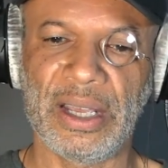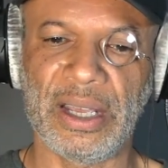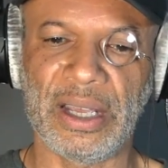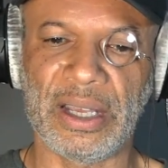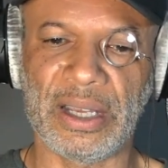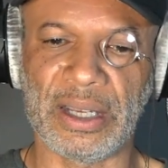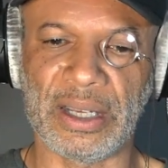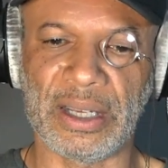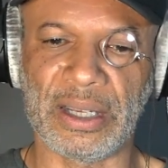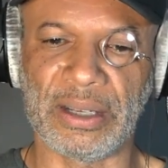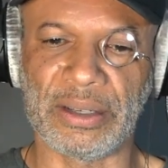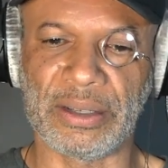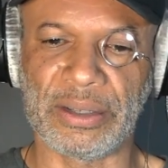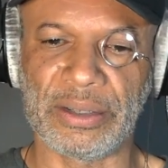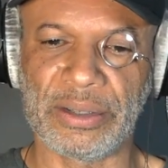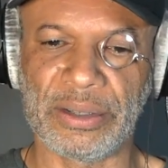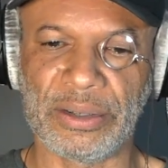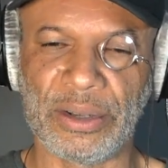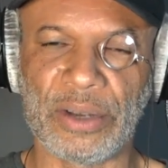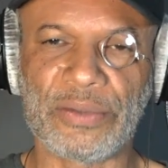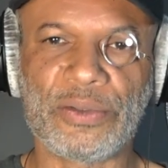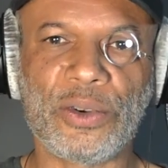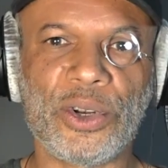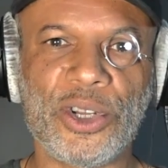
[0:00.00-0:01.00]

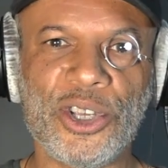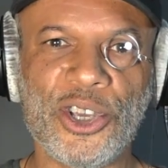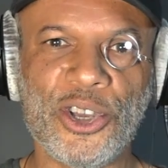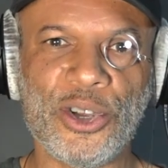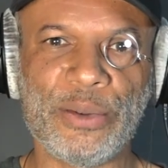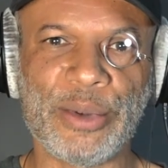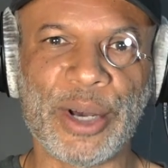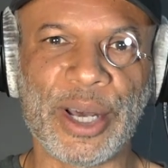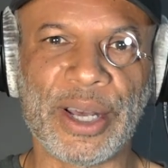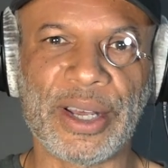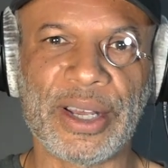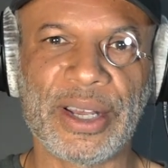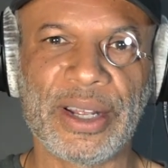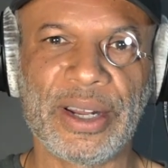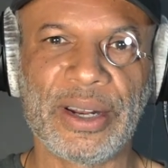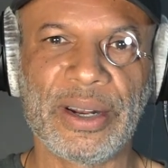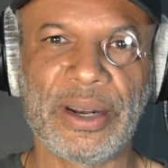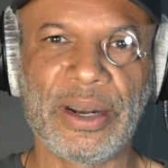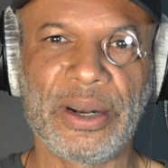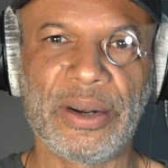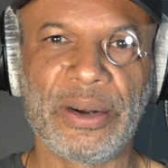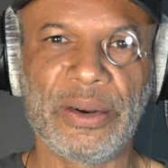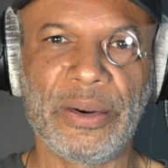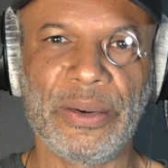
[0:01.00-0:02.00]
of good humour,
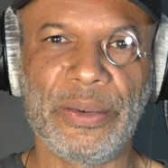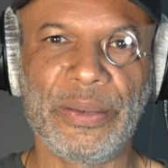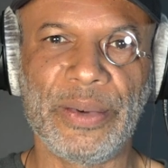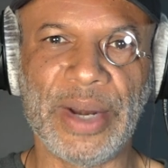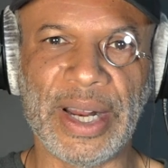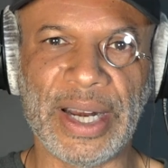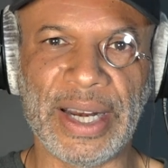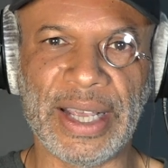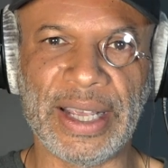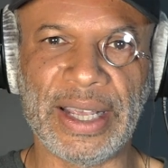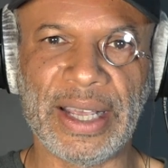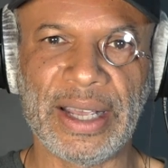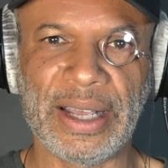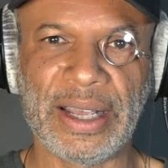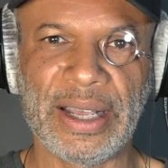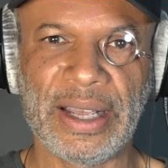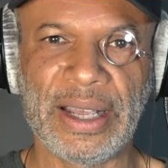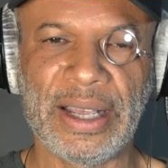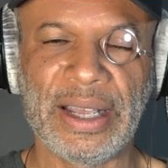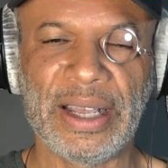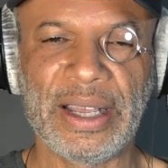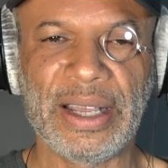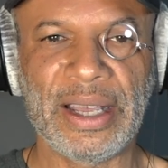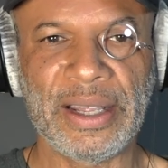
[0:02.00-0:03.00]
really.
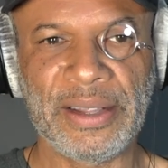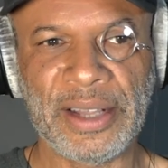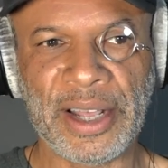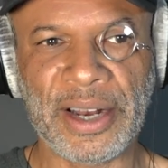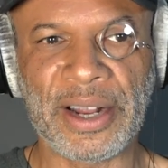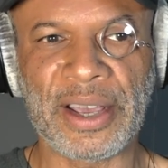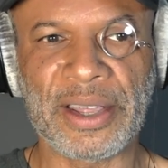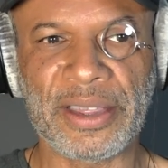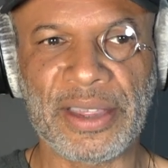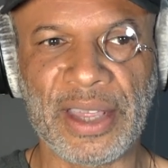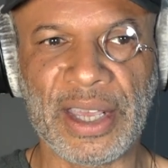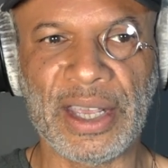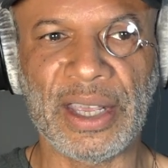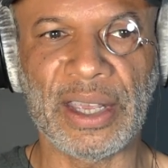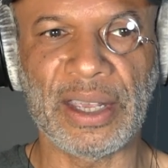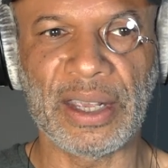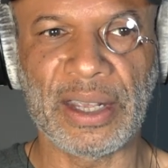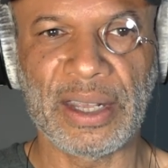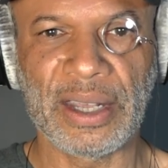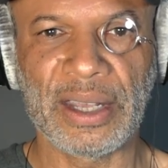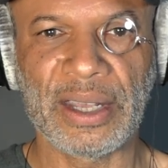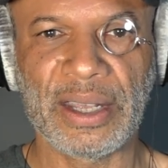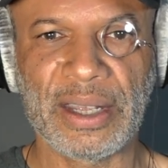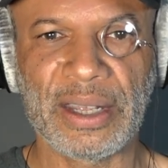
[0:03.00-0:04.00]
And then I
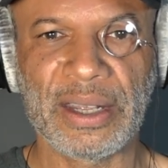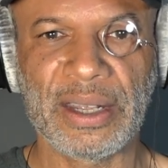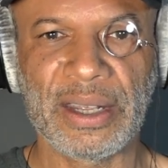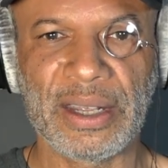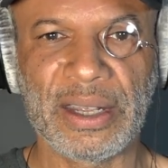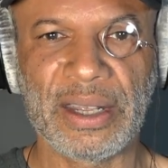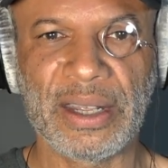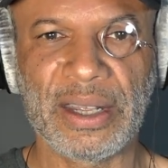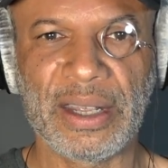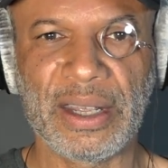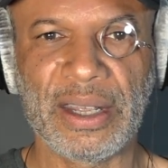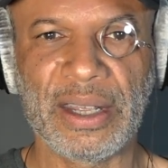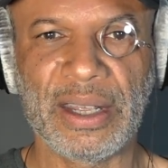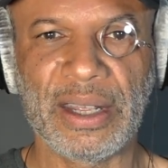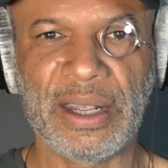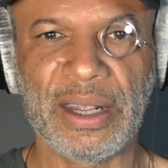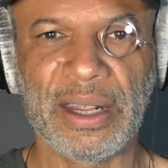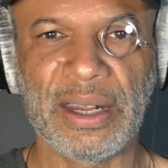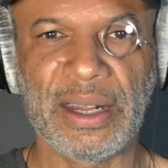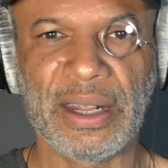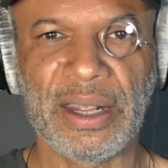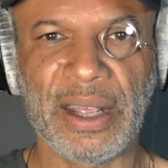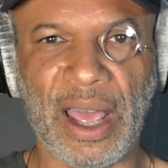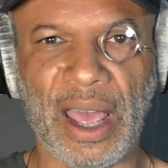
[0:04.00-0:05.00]
think,
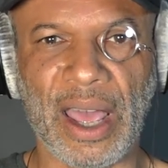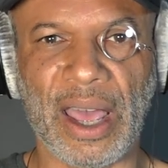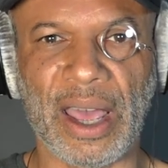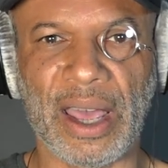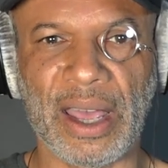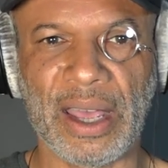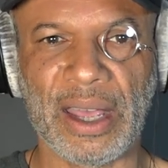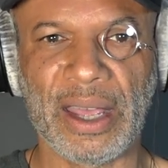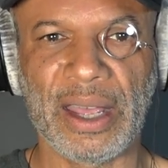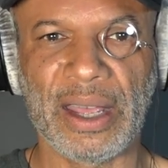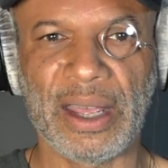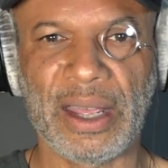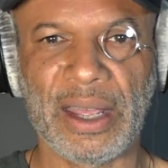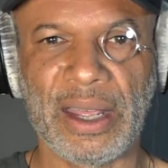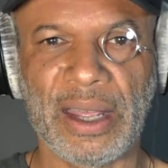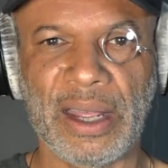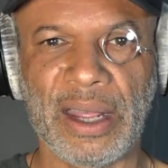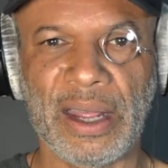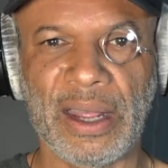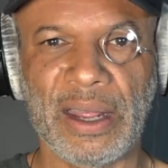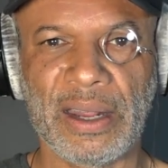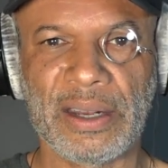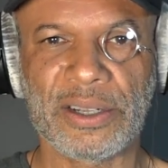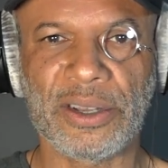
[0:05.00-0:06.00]
yeah,
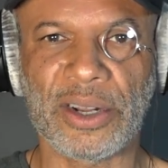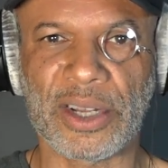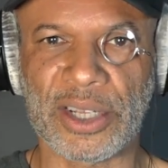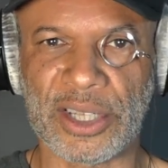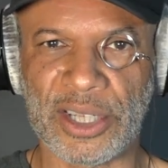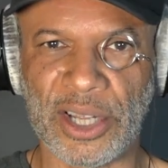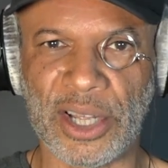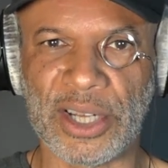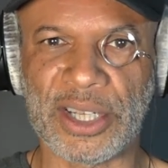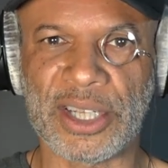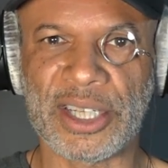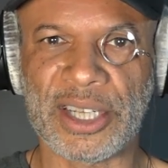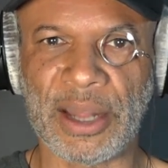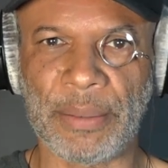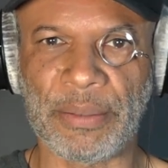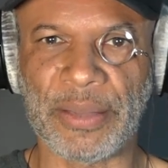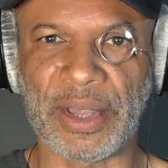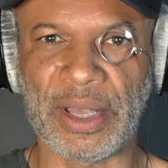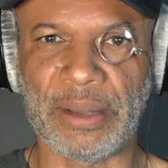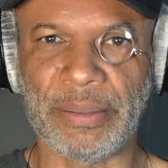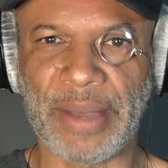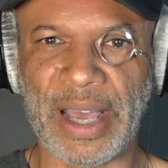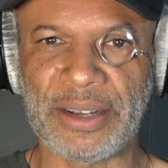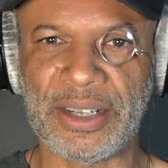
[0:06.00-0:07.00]
it's got a certain
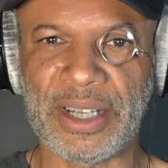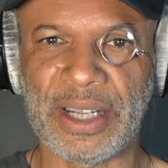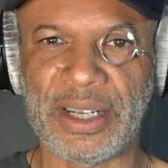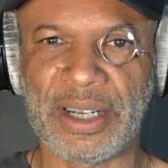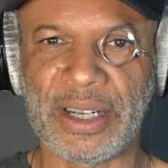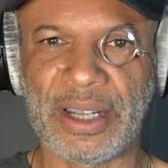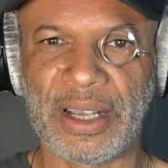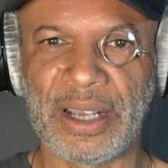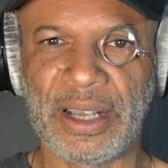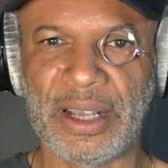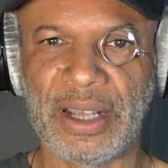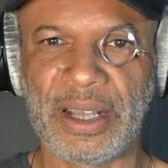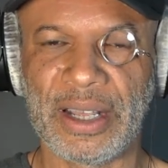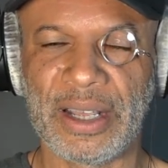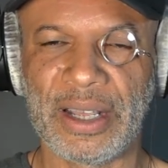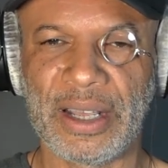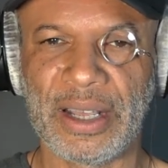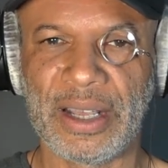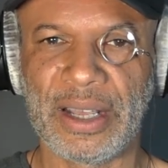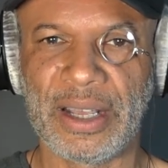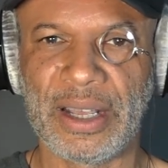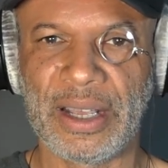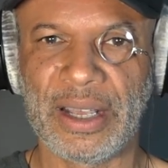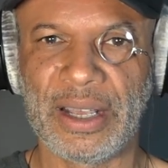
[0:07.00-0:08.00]
something about it.
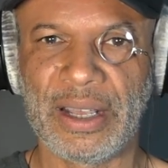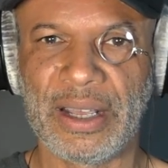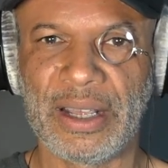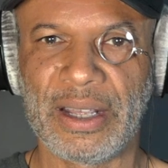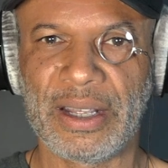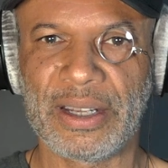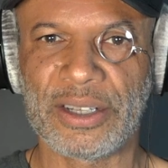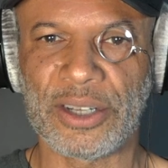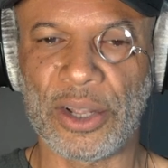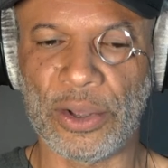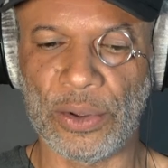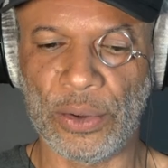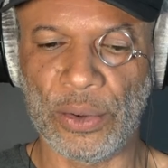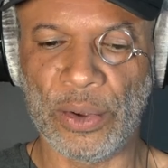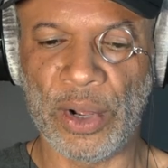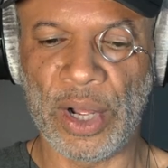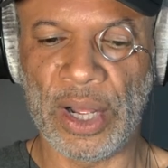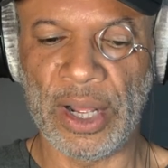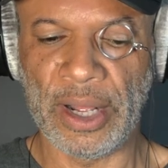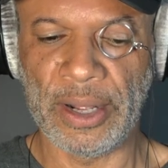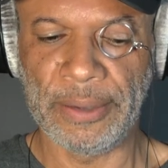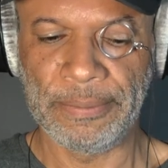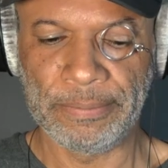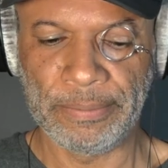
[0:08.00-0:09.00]

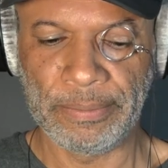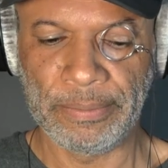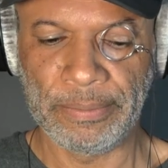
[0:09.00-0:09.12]
So